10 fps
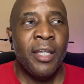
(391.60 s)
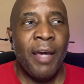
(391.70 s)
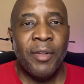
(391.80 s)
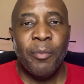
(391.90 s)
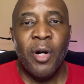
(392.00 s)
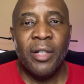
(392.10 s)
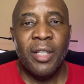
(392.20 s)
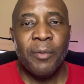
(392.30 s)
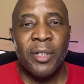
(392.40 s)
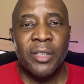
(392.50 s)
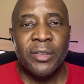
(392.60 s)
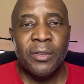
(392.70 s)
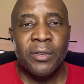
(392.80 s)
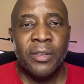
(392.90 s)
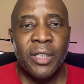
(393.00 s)
having a part-time
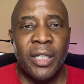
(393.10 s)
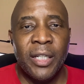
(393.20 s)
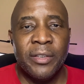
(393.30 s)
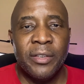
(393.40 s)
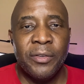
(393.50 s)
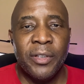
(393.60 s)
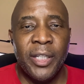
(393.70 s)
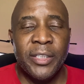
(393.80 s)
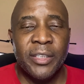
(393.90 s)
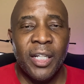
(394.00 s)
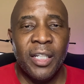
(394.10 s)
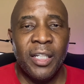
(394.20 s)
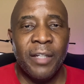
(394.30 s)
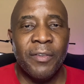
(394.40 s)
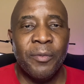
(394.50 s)
hustle to do the things that I
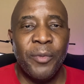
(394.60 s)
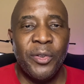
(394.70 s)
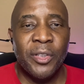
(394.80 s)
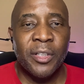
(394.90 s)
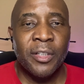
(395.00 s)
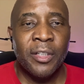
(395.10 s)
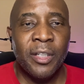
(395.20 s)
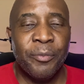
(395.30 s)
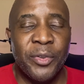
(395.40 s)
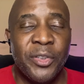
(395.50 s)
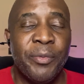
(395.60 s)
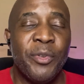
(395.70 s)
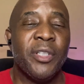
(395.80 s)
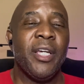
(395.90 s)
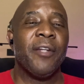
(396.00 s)
love and music, produce
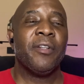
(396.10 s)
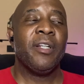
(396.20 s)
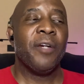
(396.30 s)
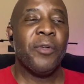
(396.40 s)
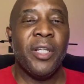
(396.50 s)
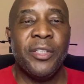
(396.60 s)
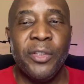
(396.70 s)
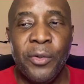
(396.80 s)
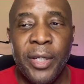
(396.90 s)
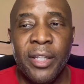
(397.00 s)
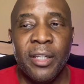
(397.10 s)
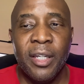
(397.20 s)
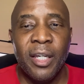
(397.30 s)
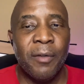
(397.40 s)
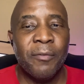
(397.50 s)
music that I really enjoy,
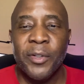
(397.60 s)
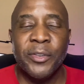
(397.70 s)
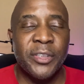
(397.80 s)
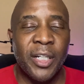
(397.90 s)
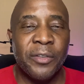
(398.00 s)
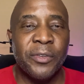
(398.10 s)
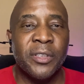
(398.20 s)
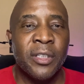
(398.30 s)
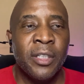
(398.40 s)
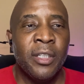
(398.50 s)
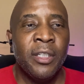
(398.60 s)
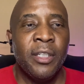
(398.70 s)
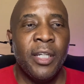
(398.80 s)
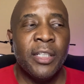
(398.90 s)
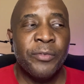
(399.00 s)
various genres,
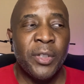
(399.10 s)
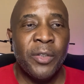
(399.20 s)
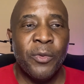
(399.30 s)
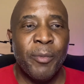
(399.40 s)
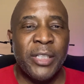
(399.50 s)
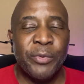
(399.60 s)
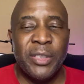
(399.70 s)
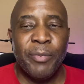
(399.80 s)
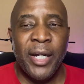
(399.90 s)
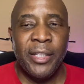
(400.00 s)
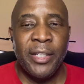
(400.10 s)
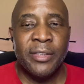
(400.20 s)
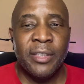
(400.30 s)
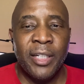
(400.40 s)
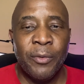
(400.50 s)
is really where my sweet spot
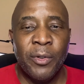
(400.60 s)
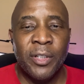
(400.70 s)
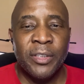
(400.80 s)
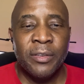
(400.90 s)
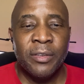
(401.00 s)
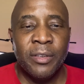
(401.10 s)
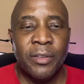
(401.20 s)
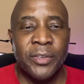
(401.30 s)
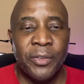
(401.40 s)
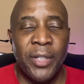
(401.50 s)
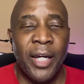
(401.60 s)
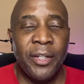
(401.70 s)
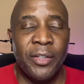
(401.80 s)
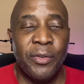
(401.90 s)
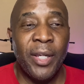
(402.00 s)
is. And I want to, show you how
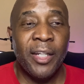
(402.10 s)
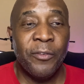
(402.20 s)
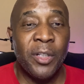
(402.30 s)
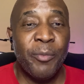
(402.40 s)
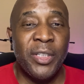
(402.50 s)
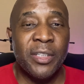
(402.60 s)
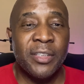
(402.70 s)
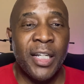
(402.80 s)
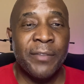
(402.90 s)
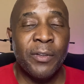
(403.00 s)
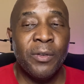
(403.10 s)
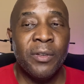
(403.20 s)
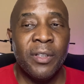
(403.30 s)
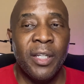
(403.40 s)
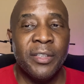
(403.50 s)
you can do that and really be
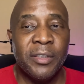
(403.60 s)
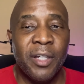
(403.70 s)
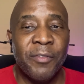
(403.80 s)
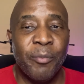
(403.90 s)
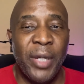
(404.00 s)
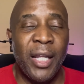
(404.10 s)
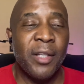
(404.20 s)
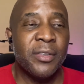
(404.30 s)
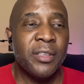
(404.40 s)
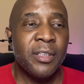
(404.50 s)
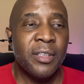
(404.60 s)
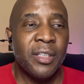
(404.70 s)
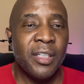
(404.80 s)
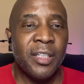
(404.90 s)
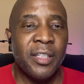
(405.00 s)
successful and still have a balance
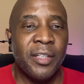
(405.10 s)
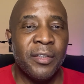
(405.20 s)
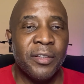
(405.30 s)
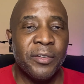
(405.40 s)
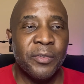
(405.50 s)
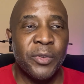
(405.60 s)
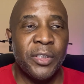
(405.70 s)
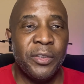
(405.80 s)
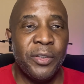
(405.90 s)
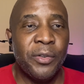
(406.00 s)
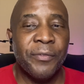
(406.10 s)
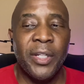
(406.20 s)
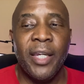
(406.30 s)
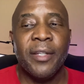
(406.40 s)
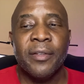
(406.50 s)
in terms of what you do every
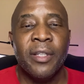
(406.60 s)
day.